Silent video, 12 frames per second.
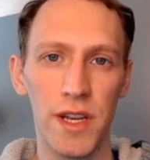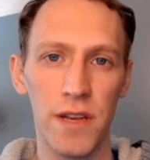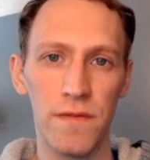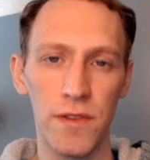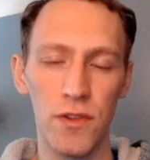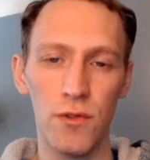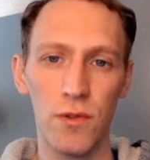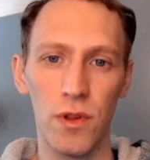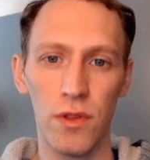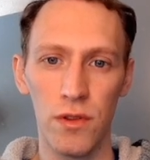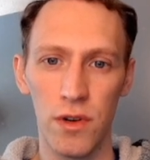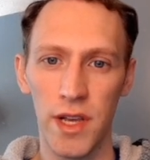if you
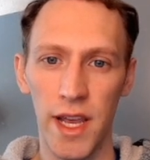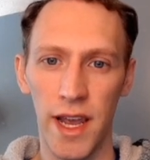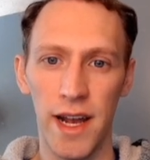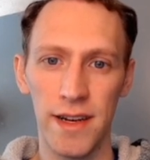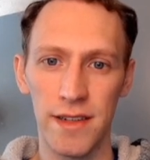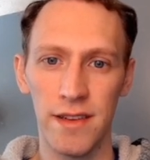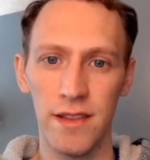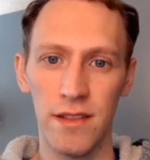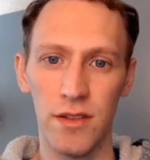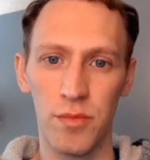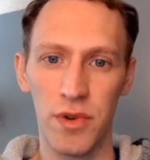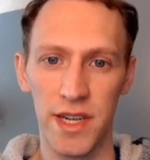look at
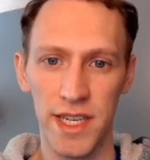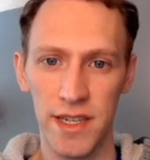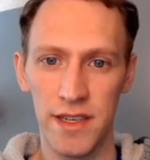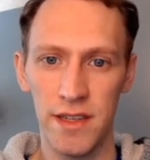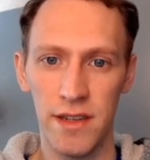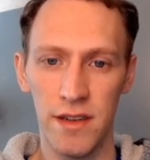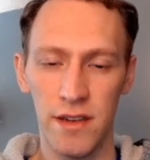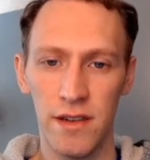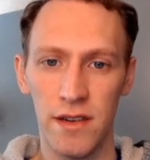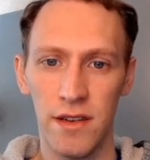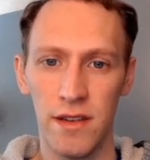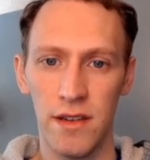the predicted
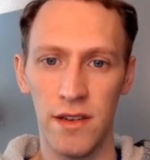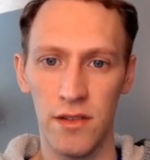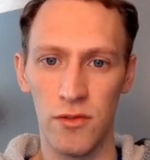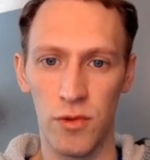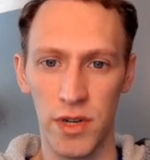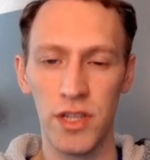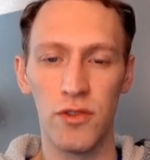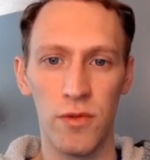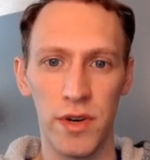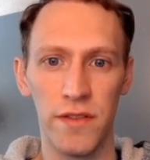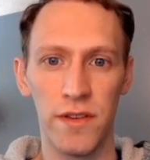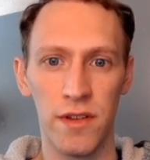
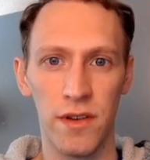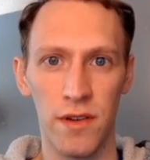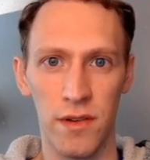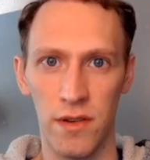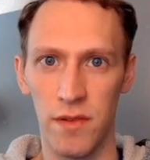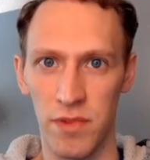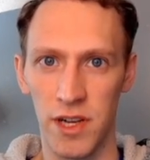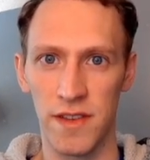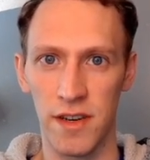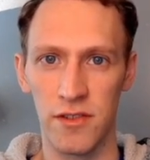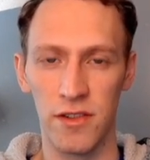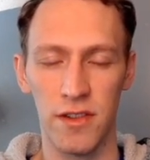2020
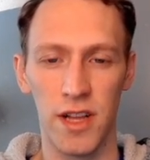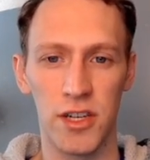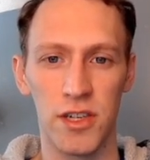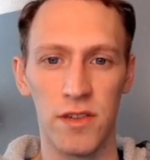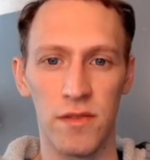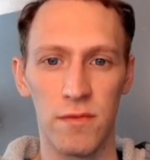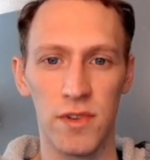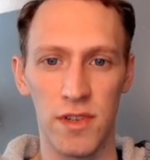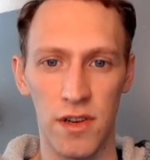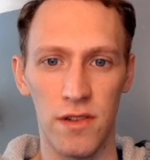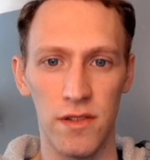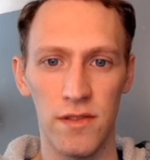presidential election
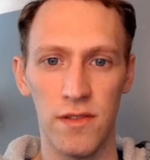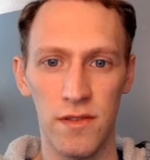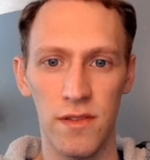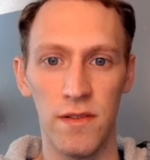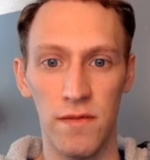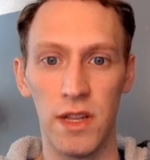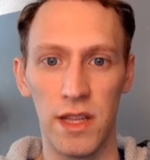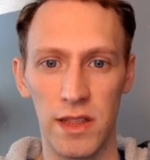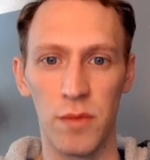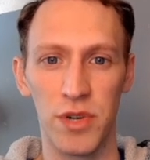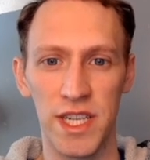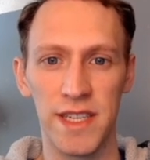result, like
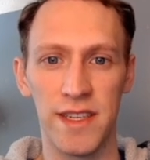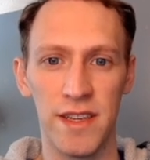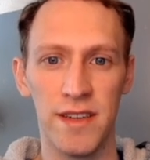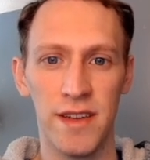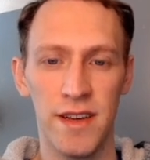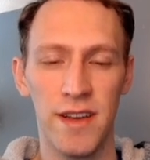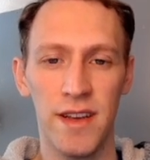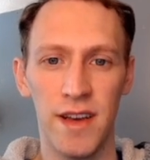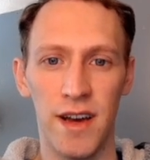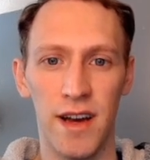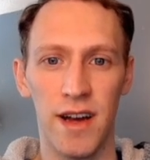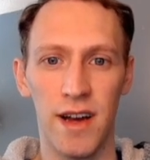the predicted
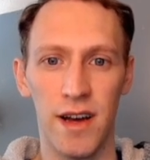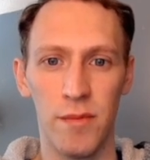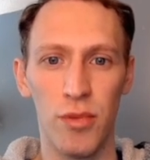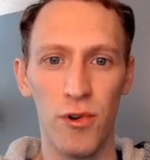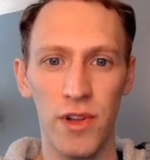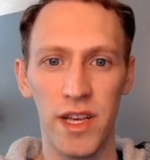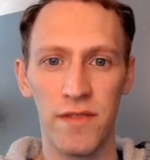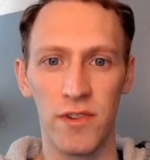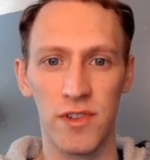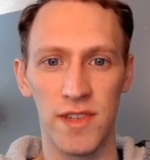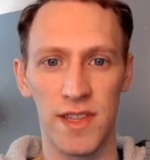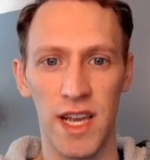polling
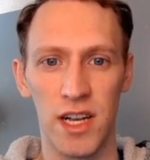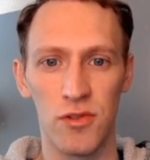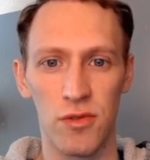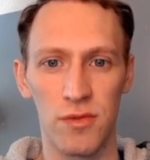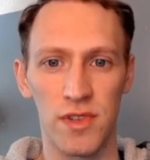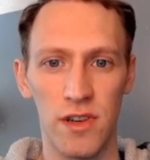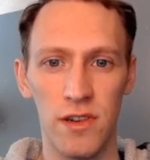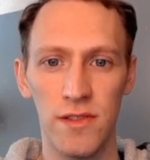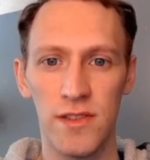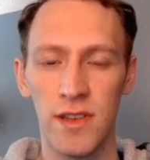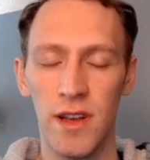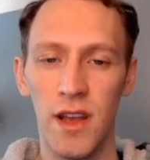versus the actual
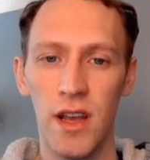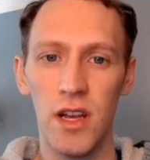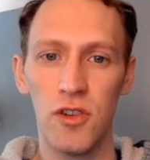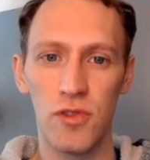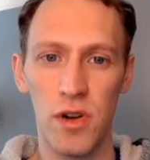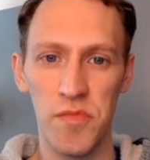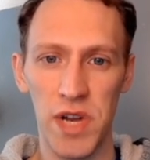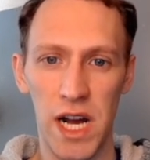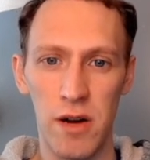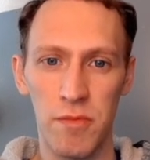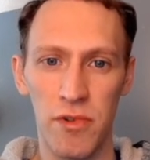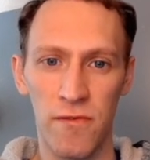results, Trump
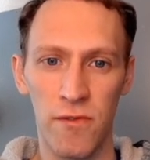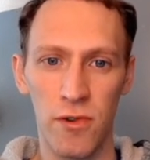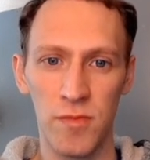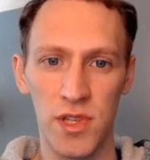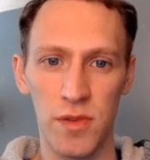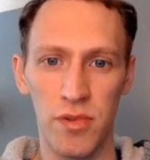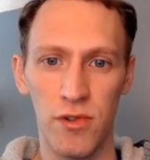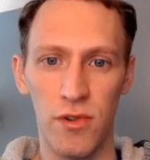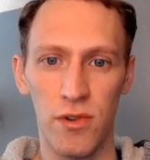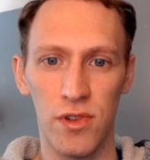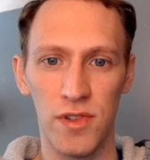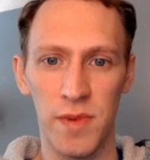outperforms the
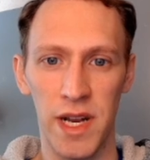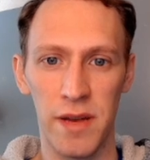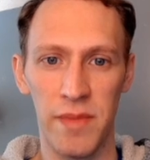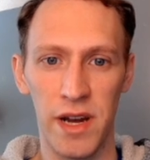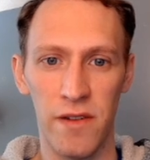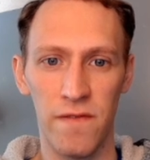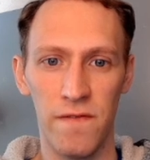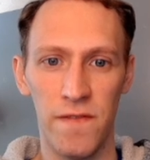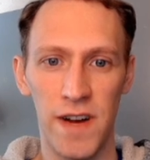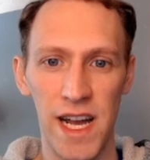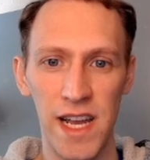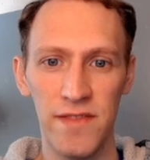polls by about
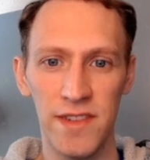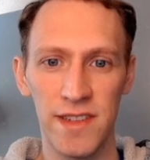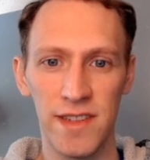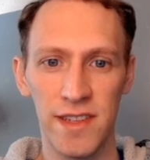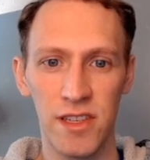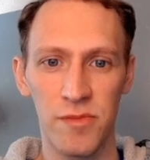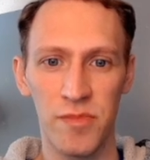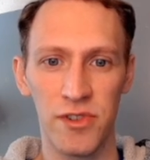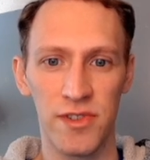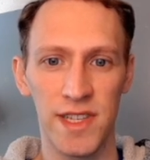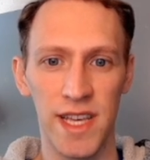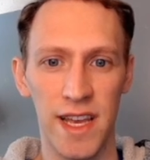5 to
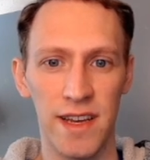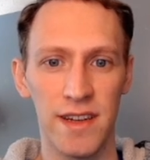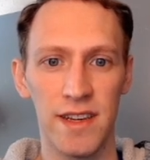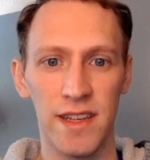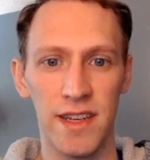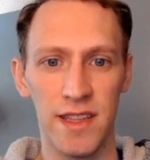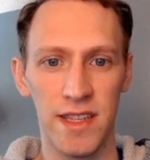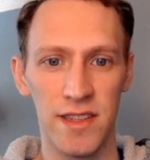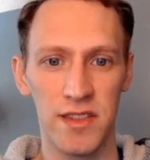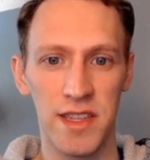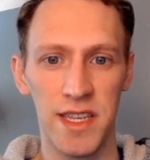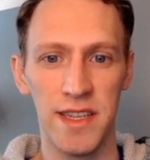6% in
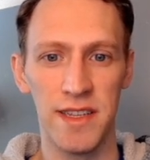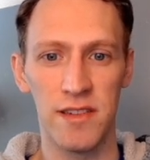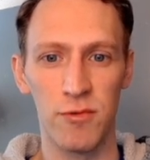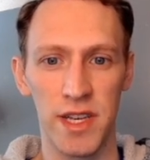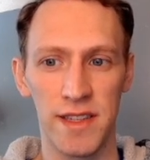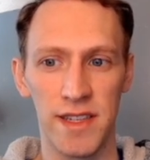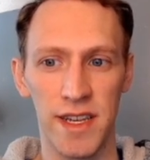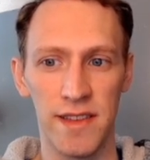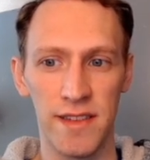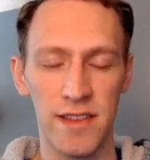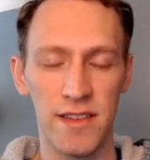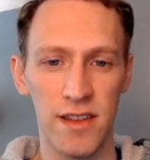these key swing states.
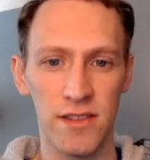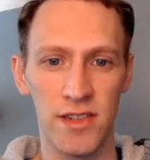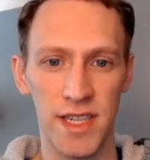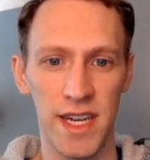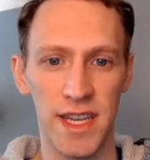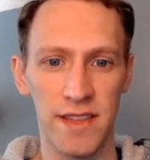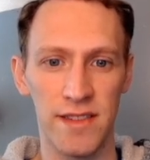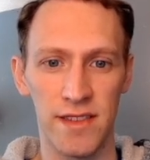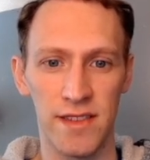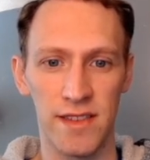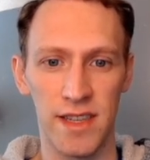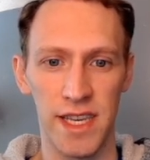In these other states,
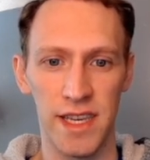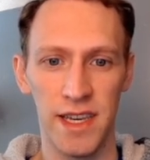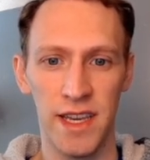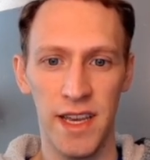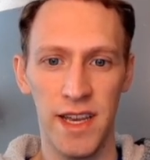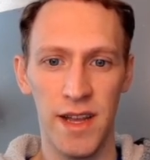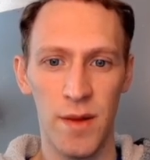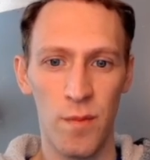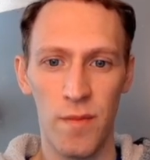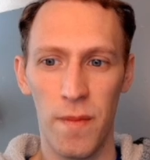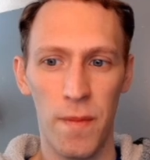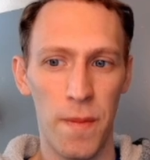it's like
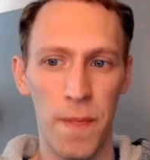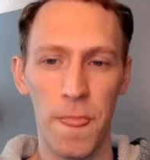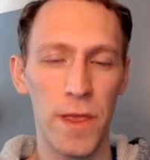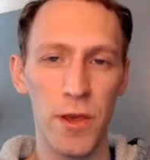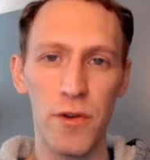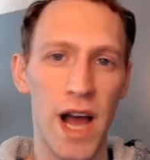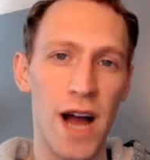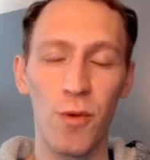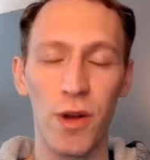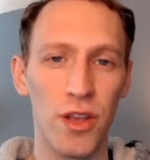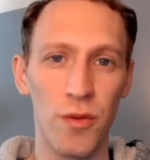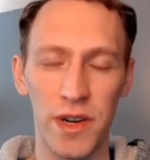you got
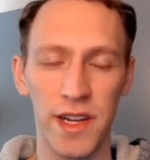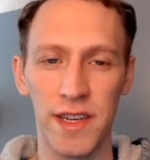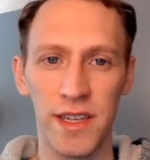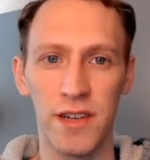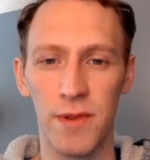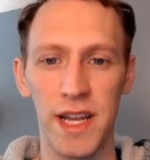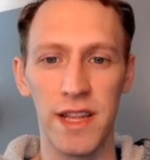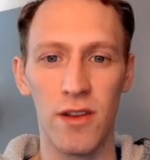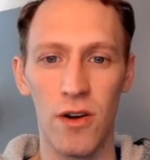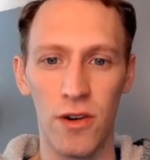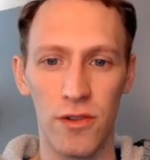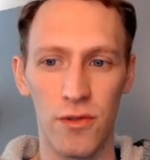what you predicted, right? The
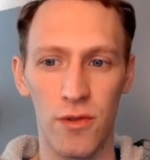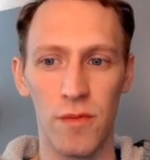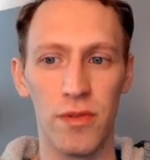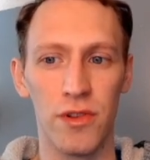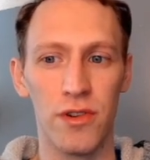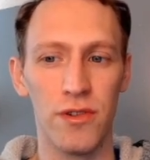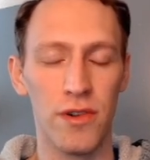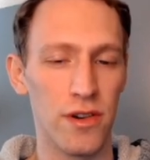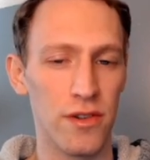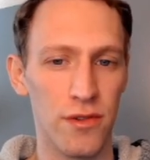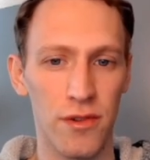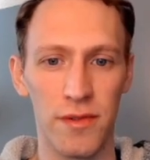hardcore blue,
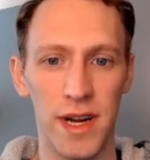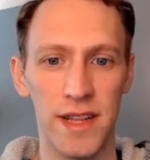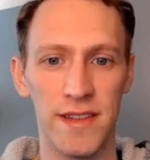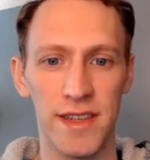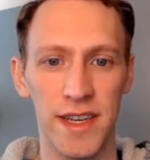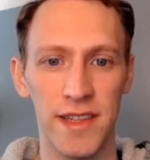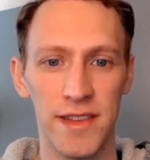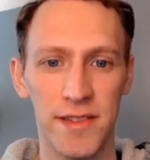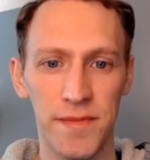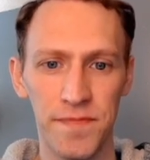hardcore red states.